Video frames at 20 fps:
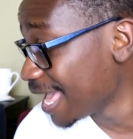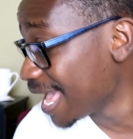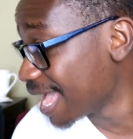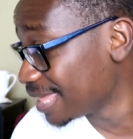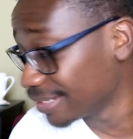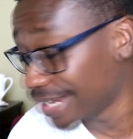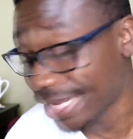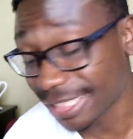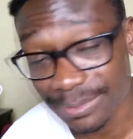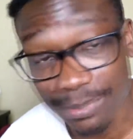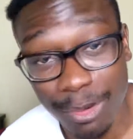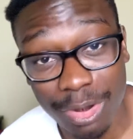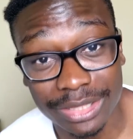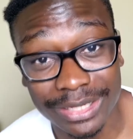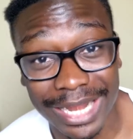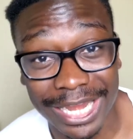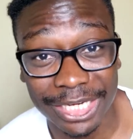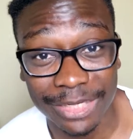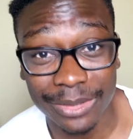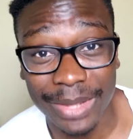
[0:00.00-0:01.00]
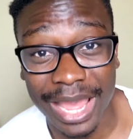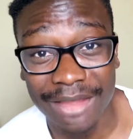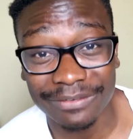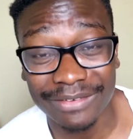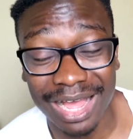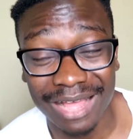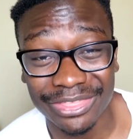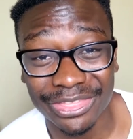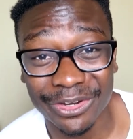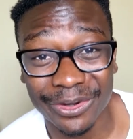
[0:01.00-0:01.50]
And the next part that I do have
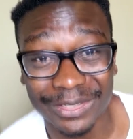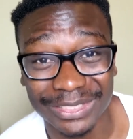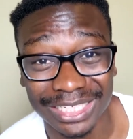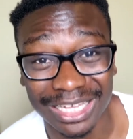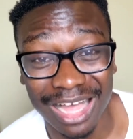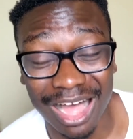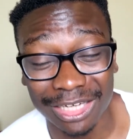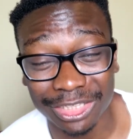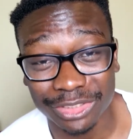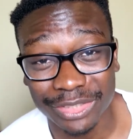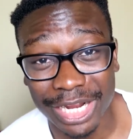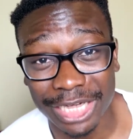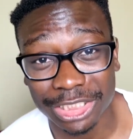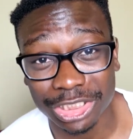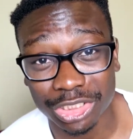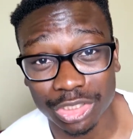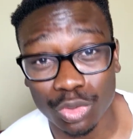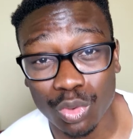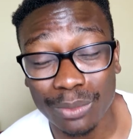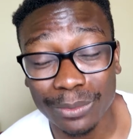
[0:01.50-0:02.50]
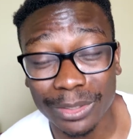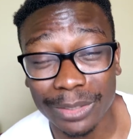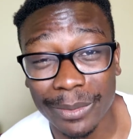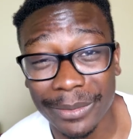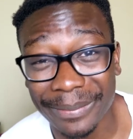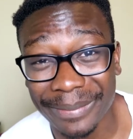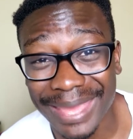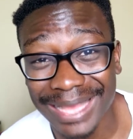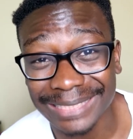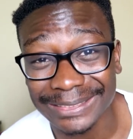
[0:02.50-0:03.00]
down there is a contractor who I'm going
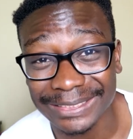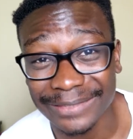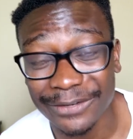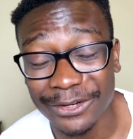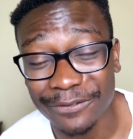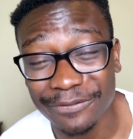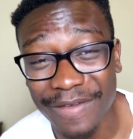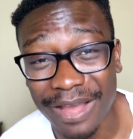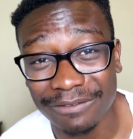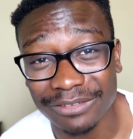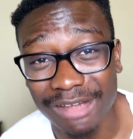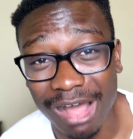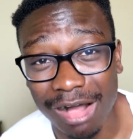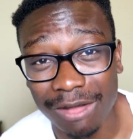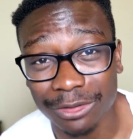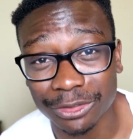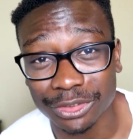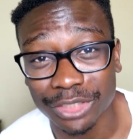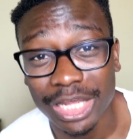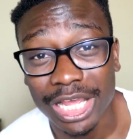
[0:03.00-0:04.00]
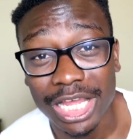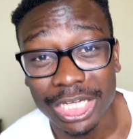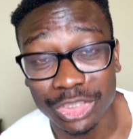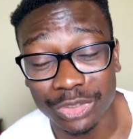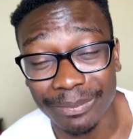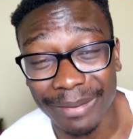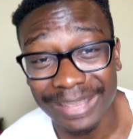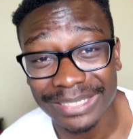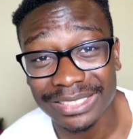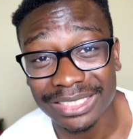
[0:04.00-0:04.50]
to be paying $75
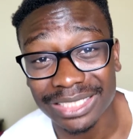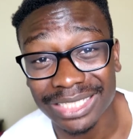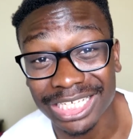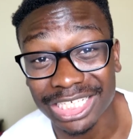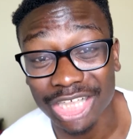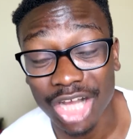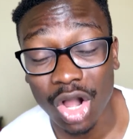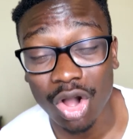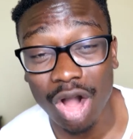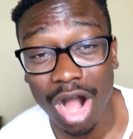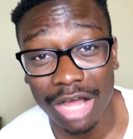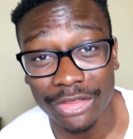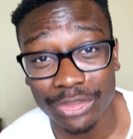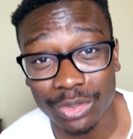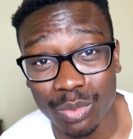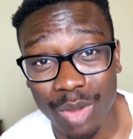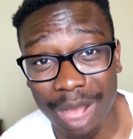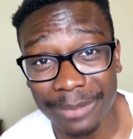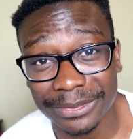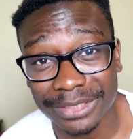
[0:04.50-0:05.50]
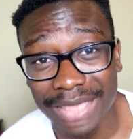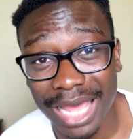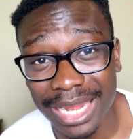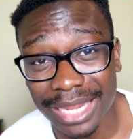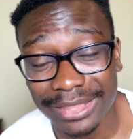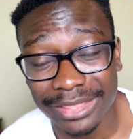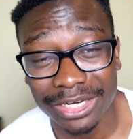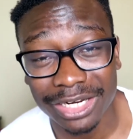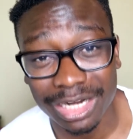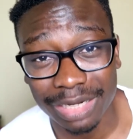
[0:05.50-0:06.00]
to basically go on the
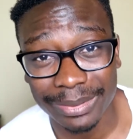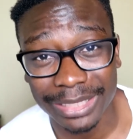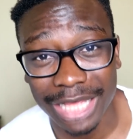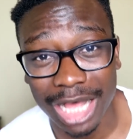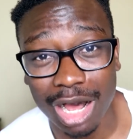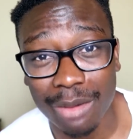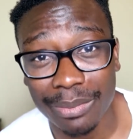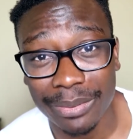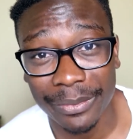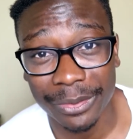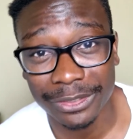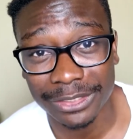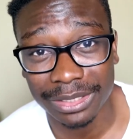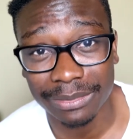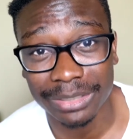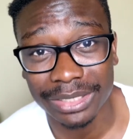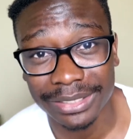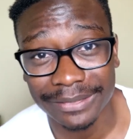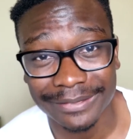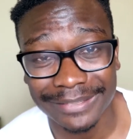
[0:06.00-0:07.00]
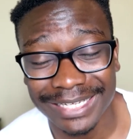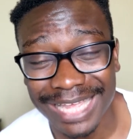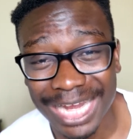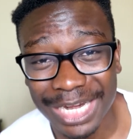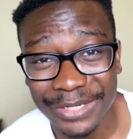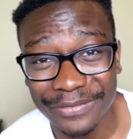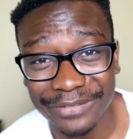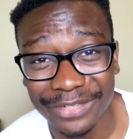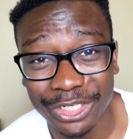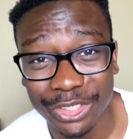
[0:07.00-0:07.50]
website, and they're going to be helping me some of the
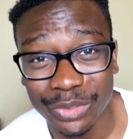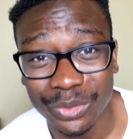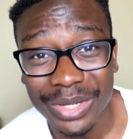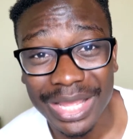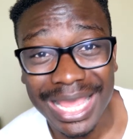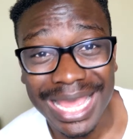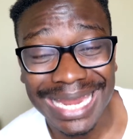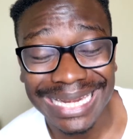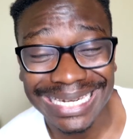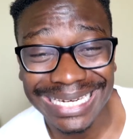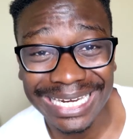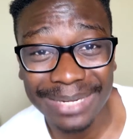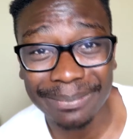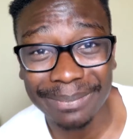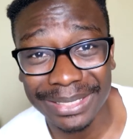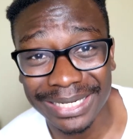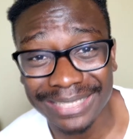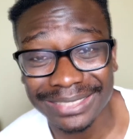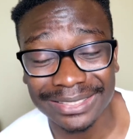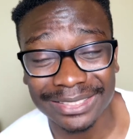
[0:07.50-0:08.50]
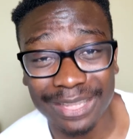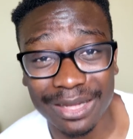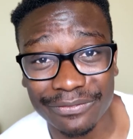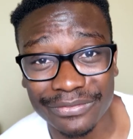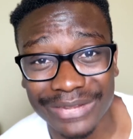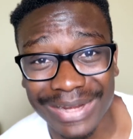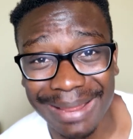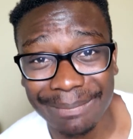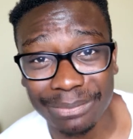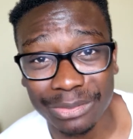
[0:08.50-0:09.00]
kind of little nitty bitty
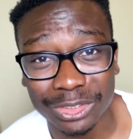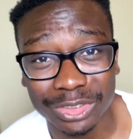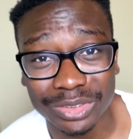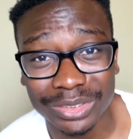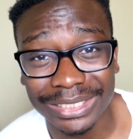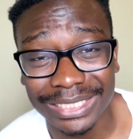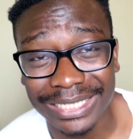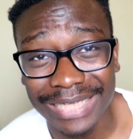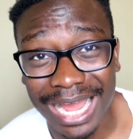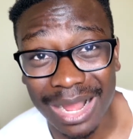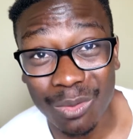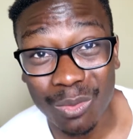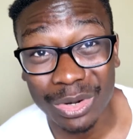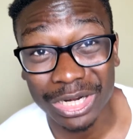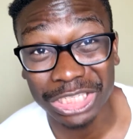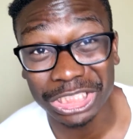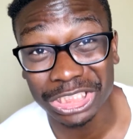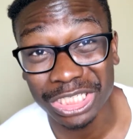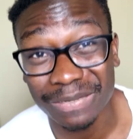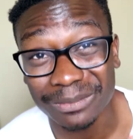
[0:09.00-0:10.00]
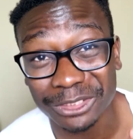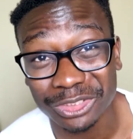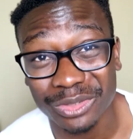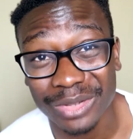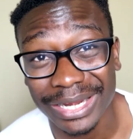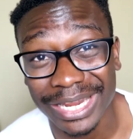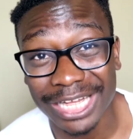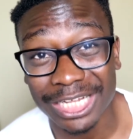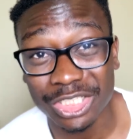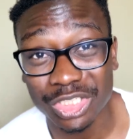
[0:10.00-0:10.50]
stuff that I personally did not want to jump
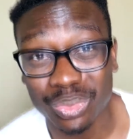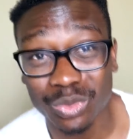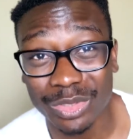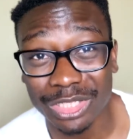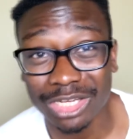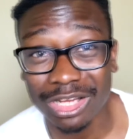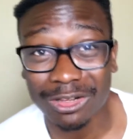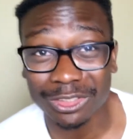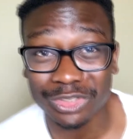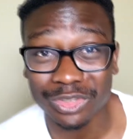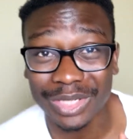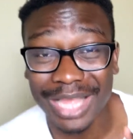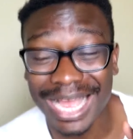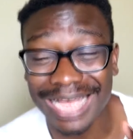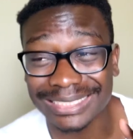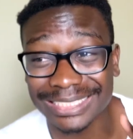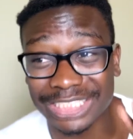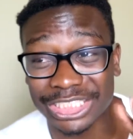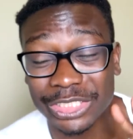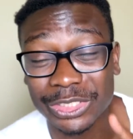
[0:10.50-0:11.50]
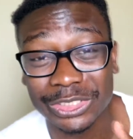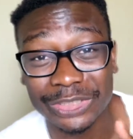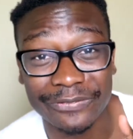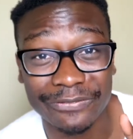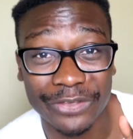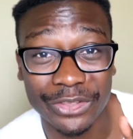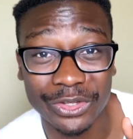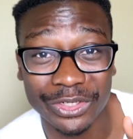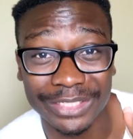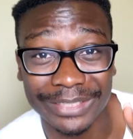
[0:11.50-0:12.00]
straight into. And then also, guys, it's good
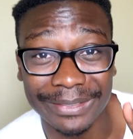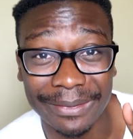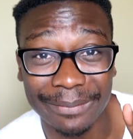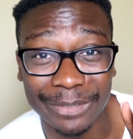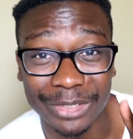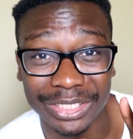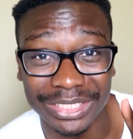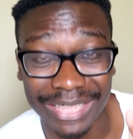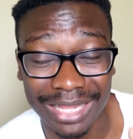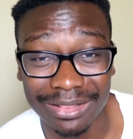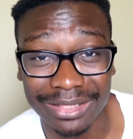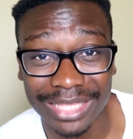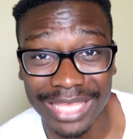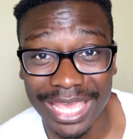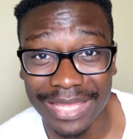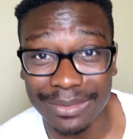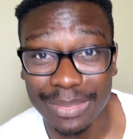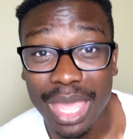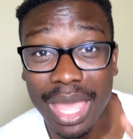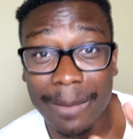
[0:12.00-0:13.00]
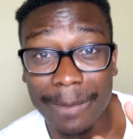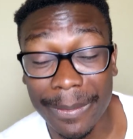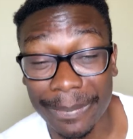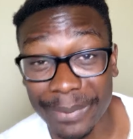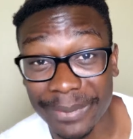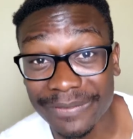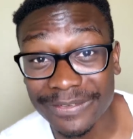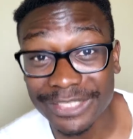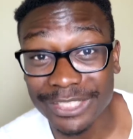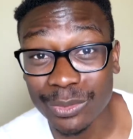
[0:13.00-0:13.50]
for you to be able to delegate. But
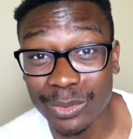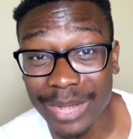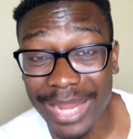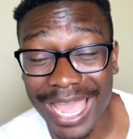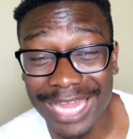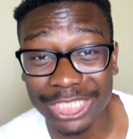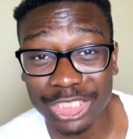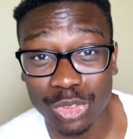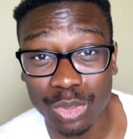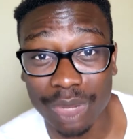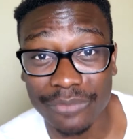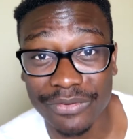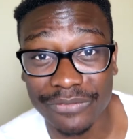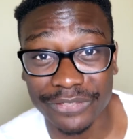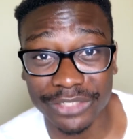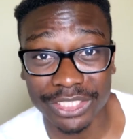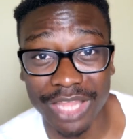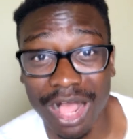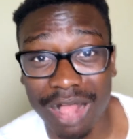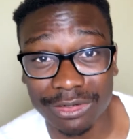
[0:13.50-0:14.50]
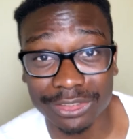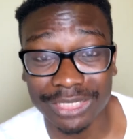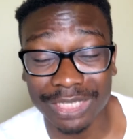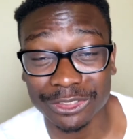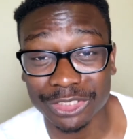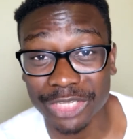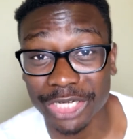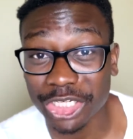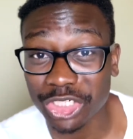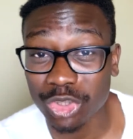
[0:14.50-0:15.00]
previously when I had $250, I
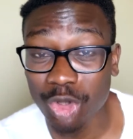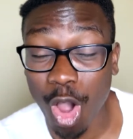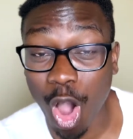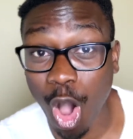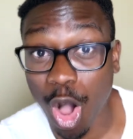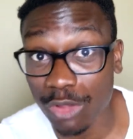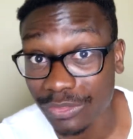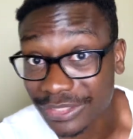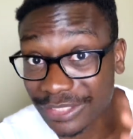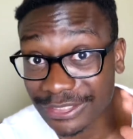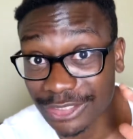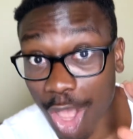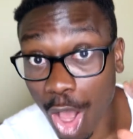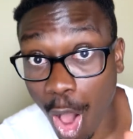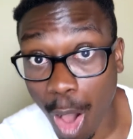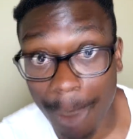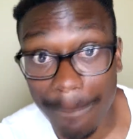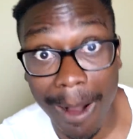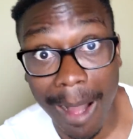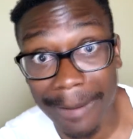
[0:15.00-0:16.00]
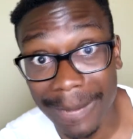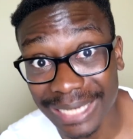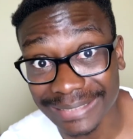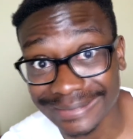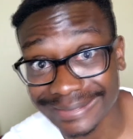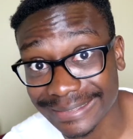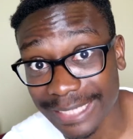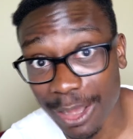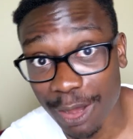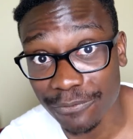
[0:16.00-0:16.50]
was going to do all this all by
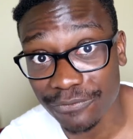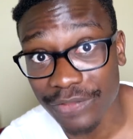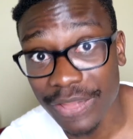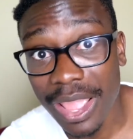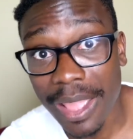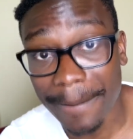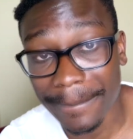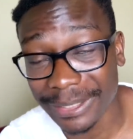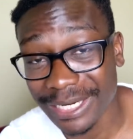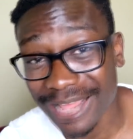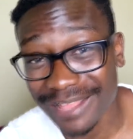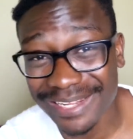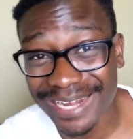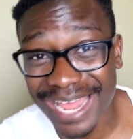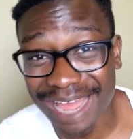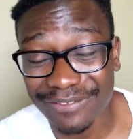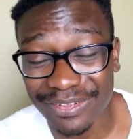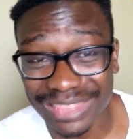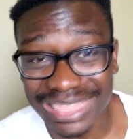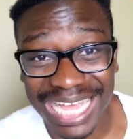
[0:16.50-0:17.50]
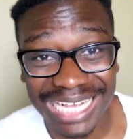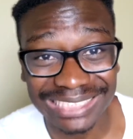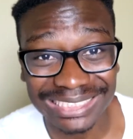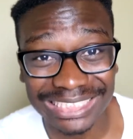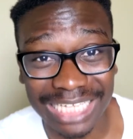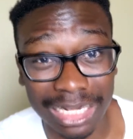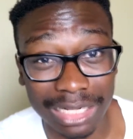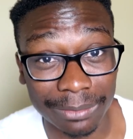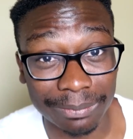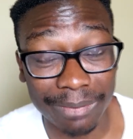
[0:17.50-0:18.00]
myself. But now that I have a
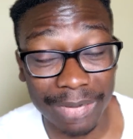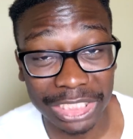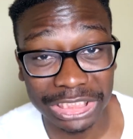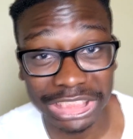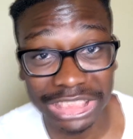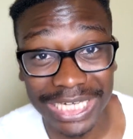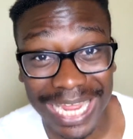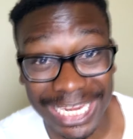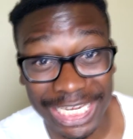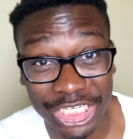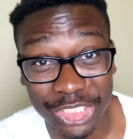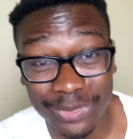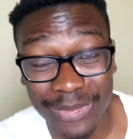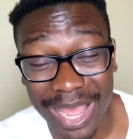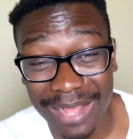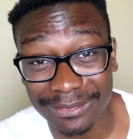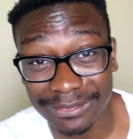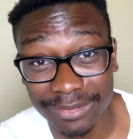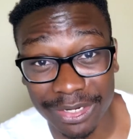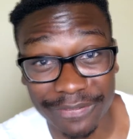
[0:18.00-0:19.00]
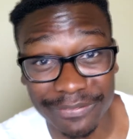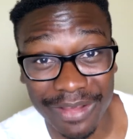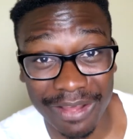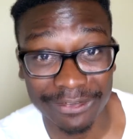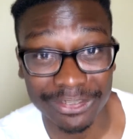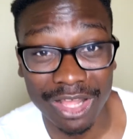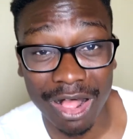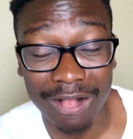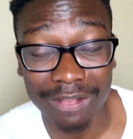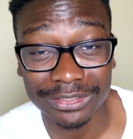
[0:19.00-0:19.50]
$1,000 budget, I do have
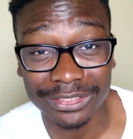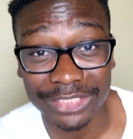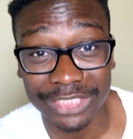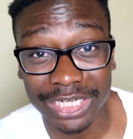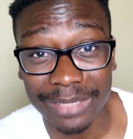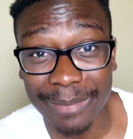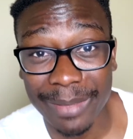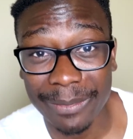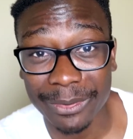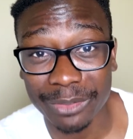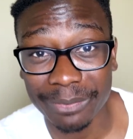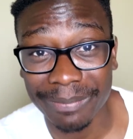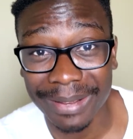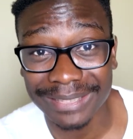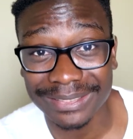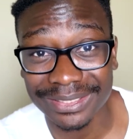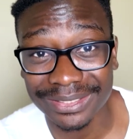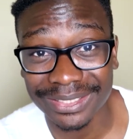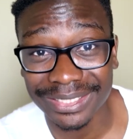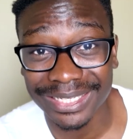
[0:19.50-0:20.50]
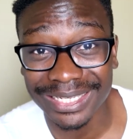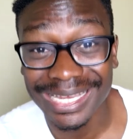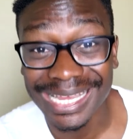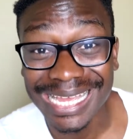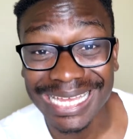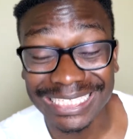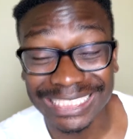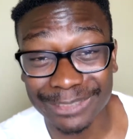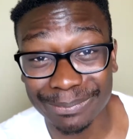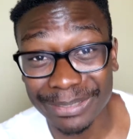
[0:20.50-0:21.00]
$25. It's going to be able to basically
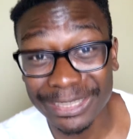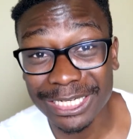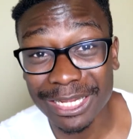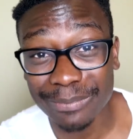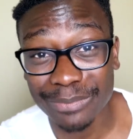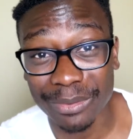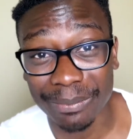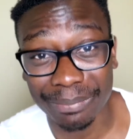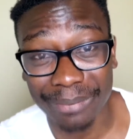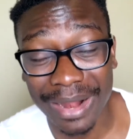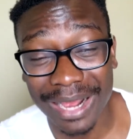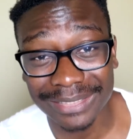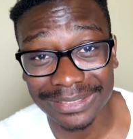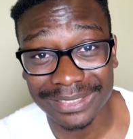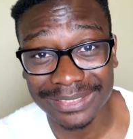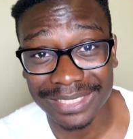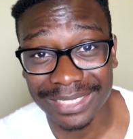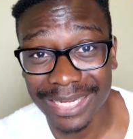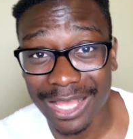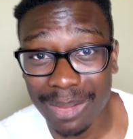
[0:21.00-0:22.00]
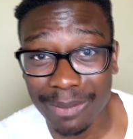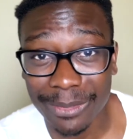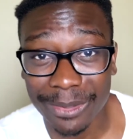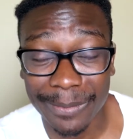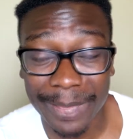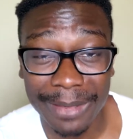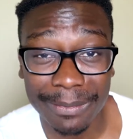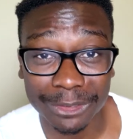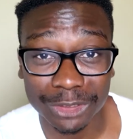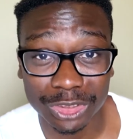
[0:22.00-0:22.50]
speed up the process and help me
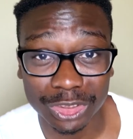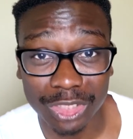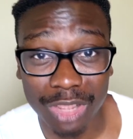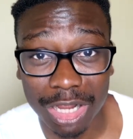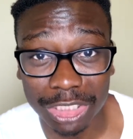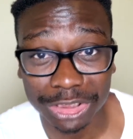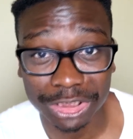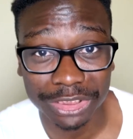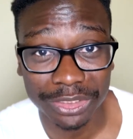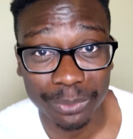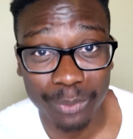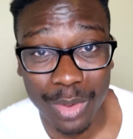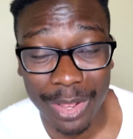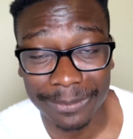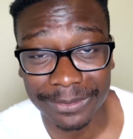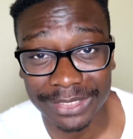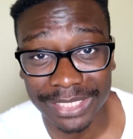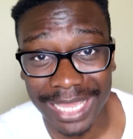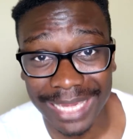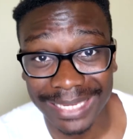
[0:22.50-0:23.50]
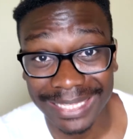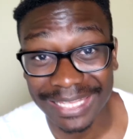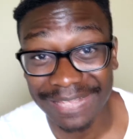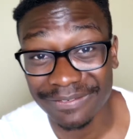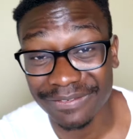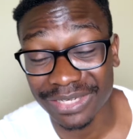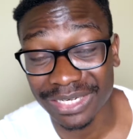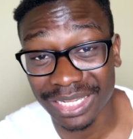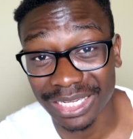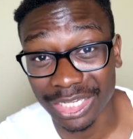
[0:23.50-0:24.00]
be able to launch the website
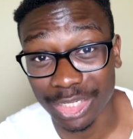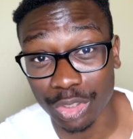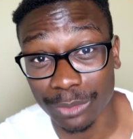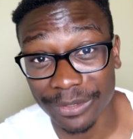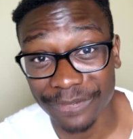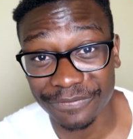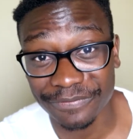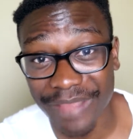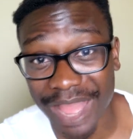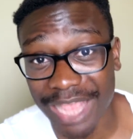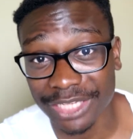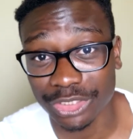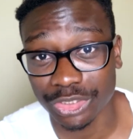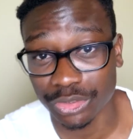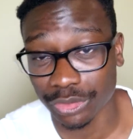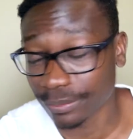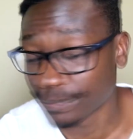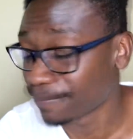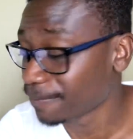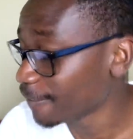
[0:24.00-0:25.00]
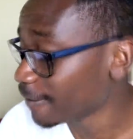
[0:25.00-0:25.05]
even a little bit faster.